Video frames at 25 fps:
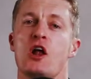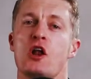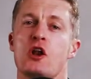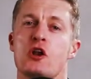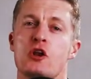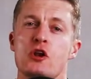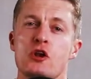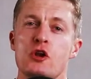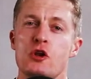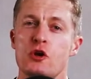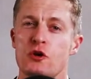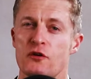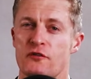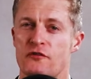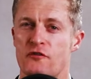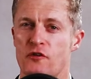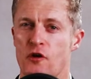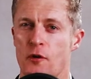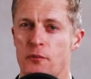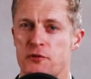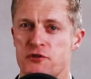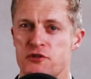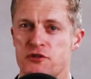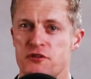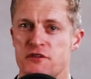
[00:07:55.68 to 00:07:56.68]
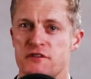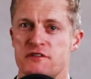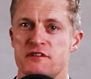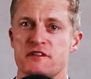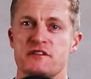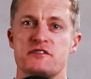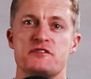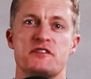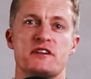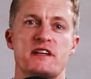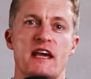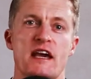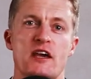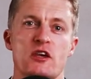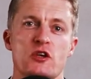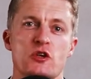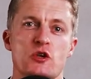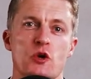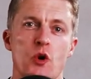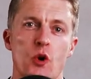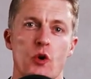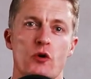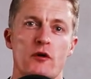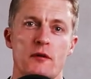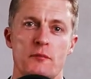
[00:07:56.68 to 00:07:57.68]
look for opportunities to get
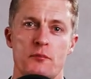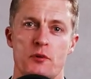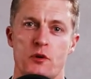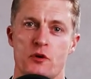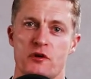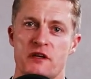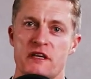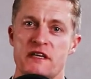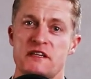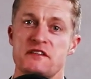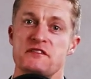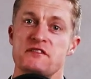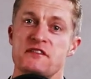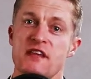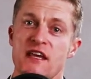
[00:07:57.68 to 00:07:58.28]
your employees